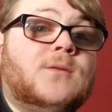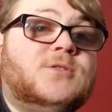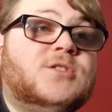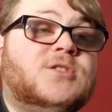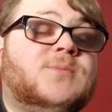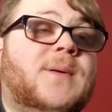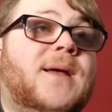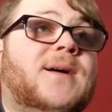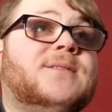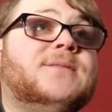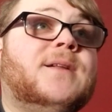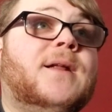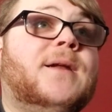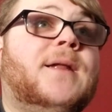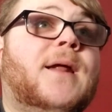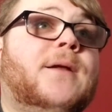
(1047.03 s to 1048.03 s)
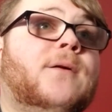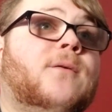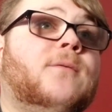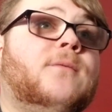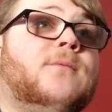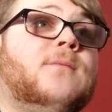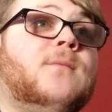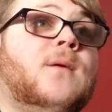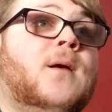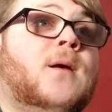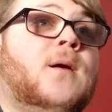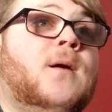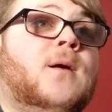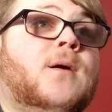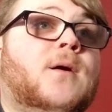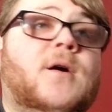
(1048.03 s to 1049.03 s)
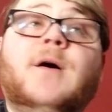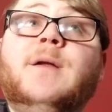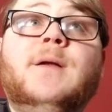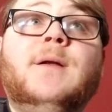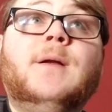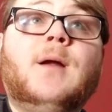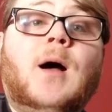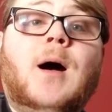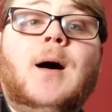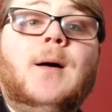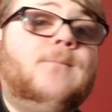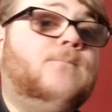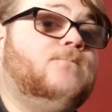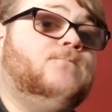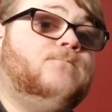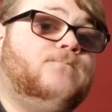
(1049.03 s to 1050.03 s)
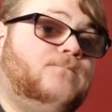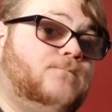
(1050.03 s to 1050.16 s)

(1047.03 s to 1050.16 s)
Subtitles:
Just because Nintendo couldn't,